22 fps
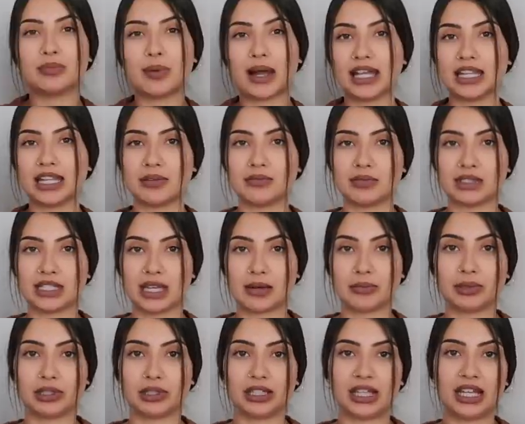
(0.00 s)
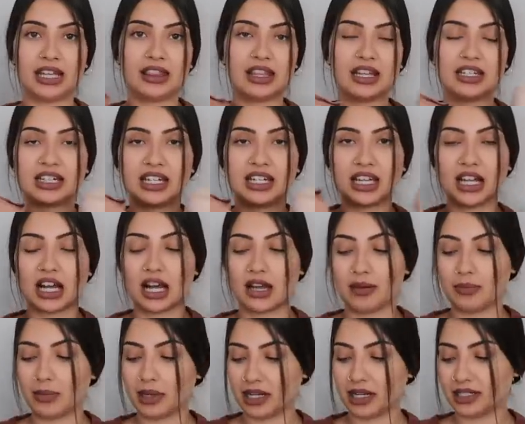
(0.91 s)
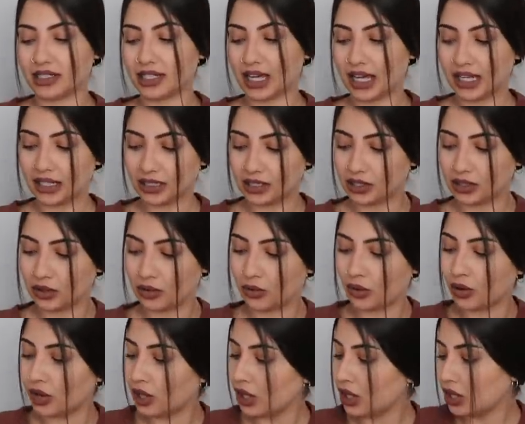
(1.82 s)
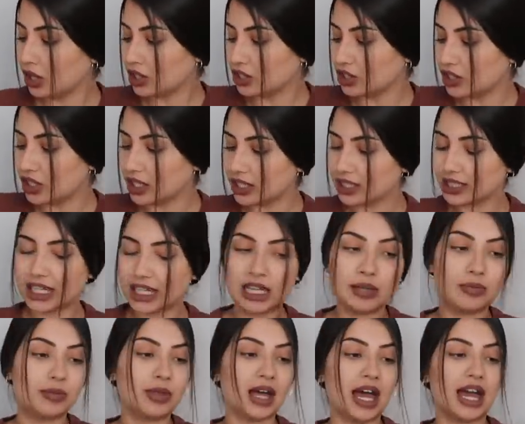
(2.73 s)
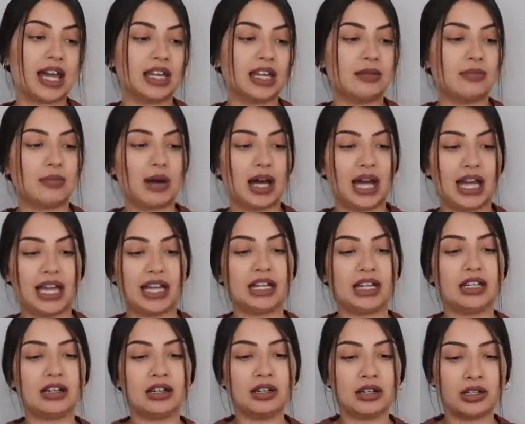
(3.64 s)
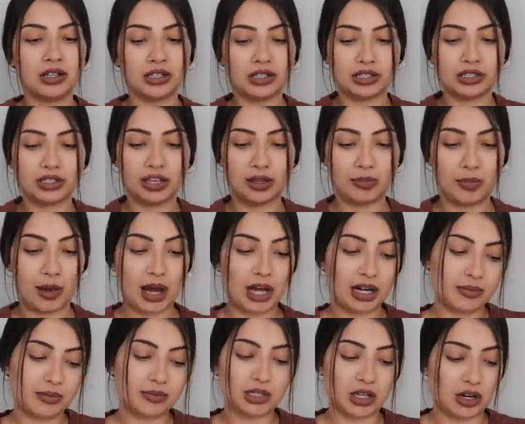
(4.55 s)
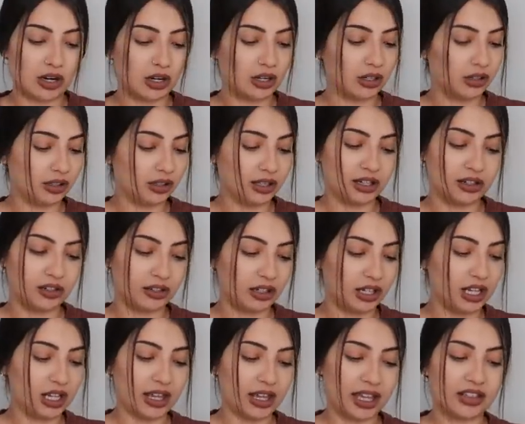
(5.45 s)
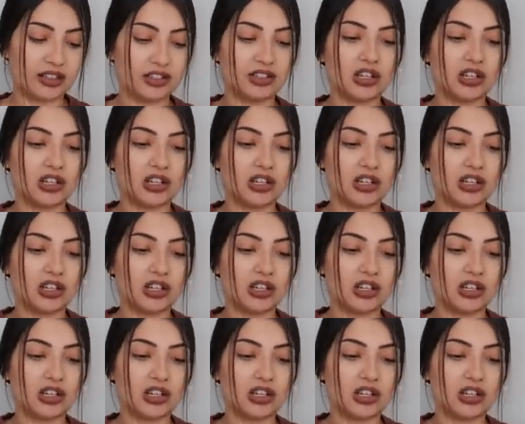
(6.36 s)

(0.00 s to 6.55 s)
buy them separately. They didn't come in a set, so just keep that in mind. So the bottoms are literally like the